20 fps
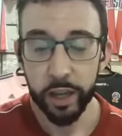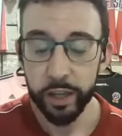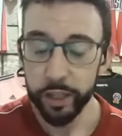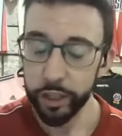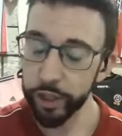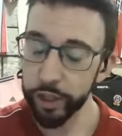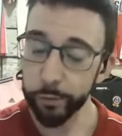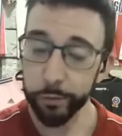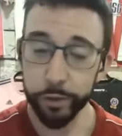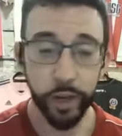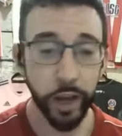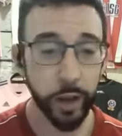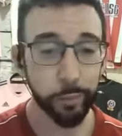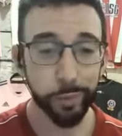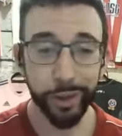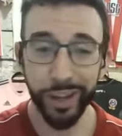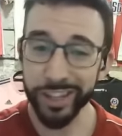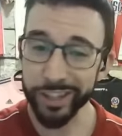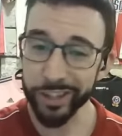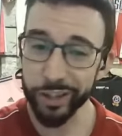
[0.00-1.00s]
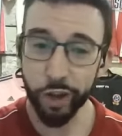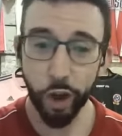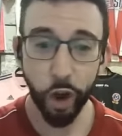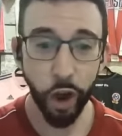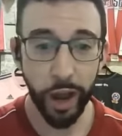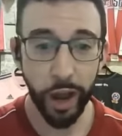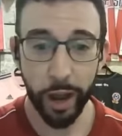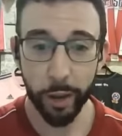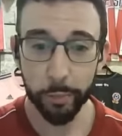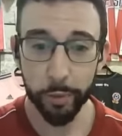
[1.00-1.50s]
Sheffield United players
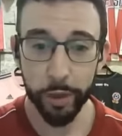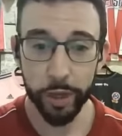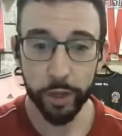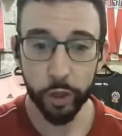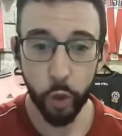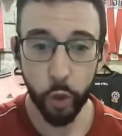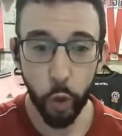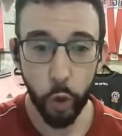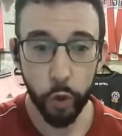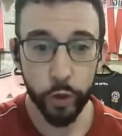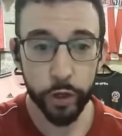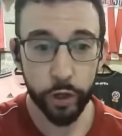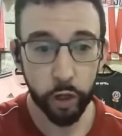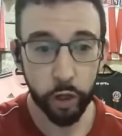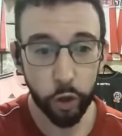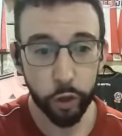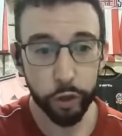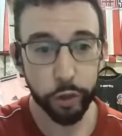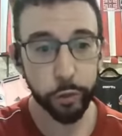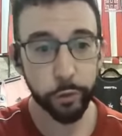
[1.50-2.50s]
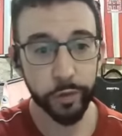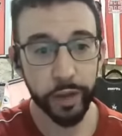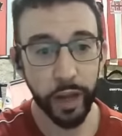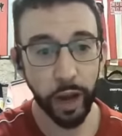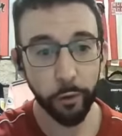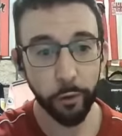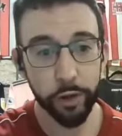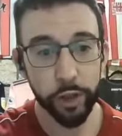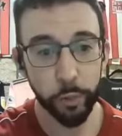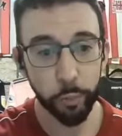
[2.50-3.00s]
not happy. Gordon looked to have
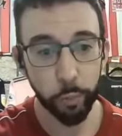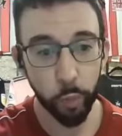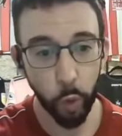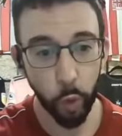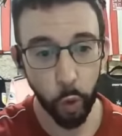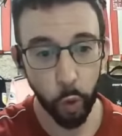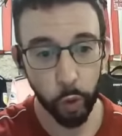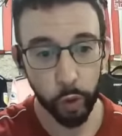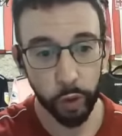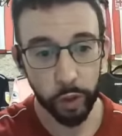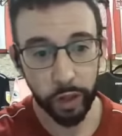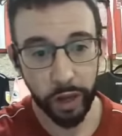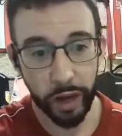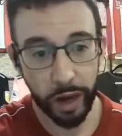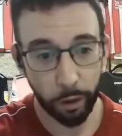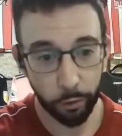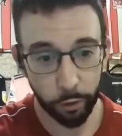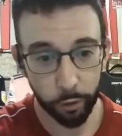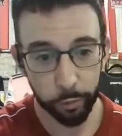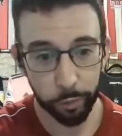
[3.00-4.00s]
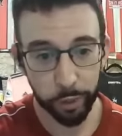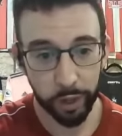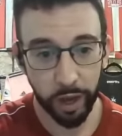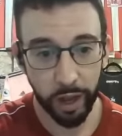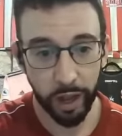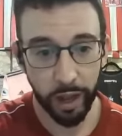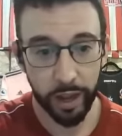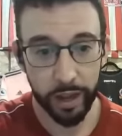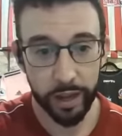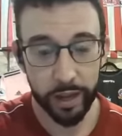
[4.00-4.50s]
carried the ball out of
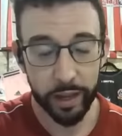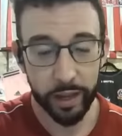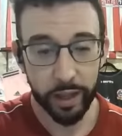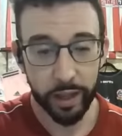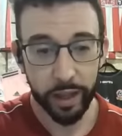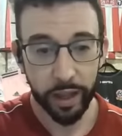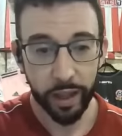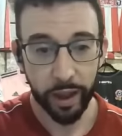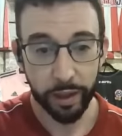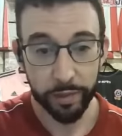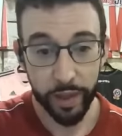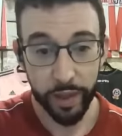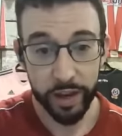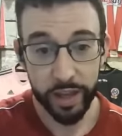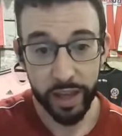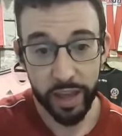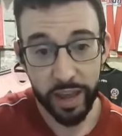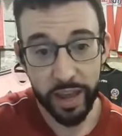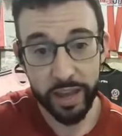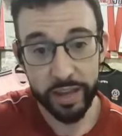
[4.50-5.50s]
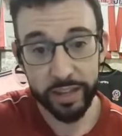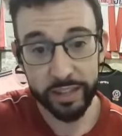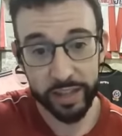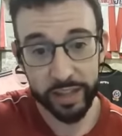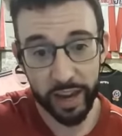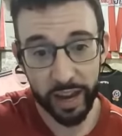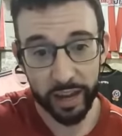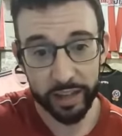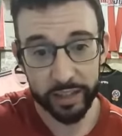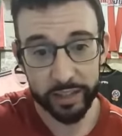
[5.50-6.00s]
play, and then it hit his
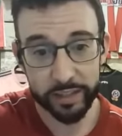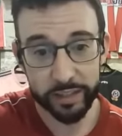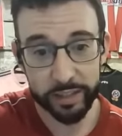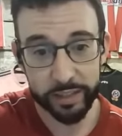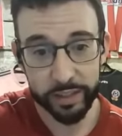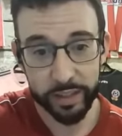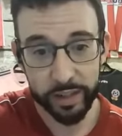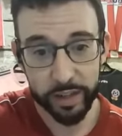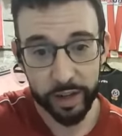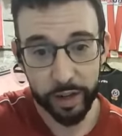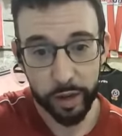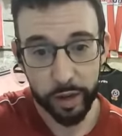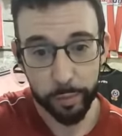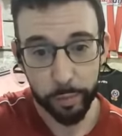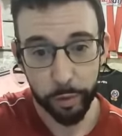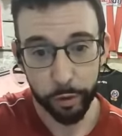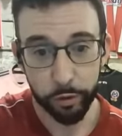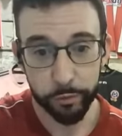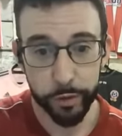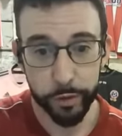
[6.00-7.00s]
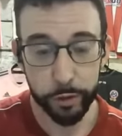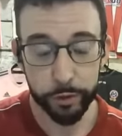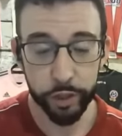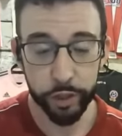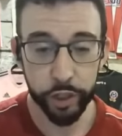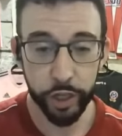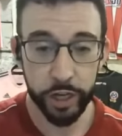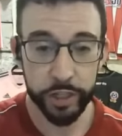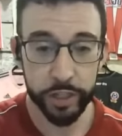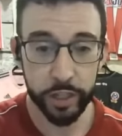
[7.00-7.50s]
hand, but review
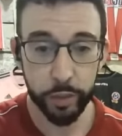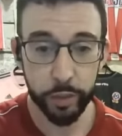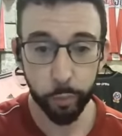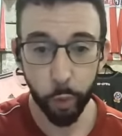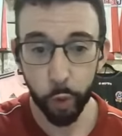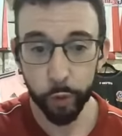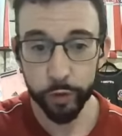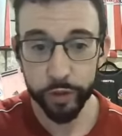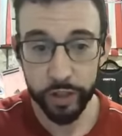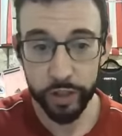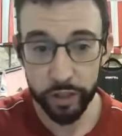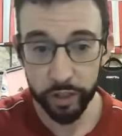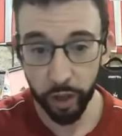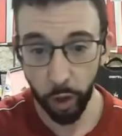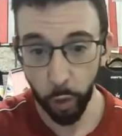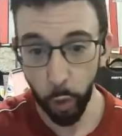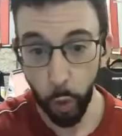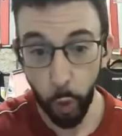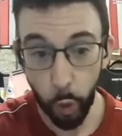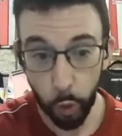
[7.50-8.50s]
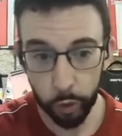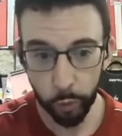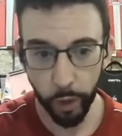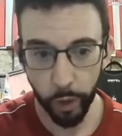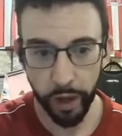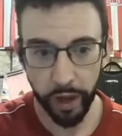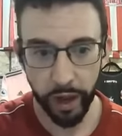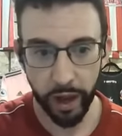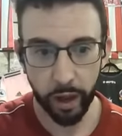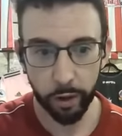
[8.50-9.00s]
suggested the ball didn't go all the
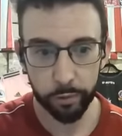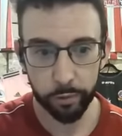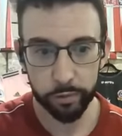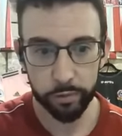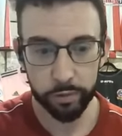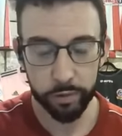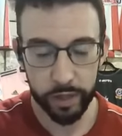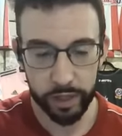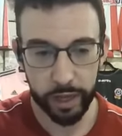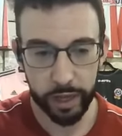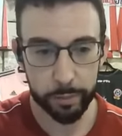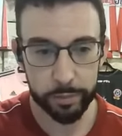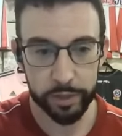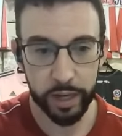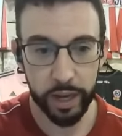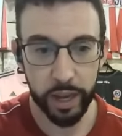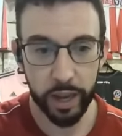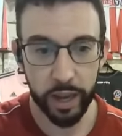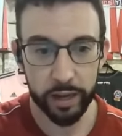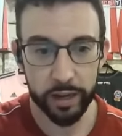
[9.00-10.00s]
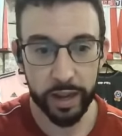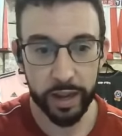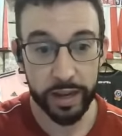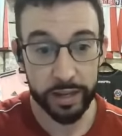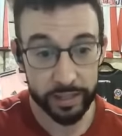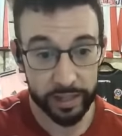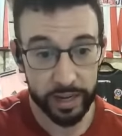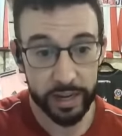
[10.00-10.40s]
way out. He kept it in. It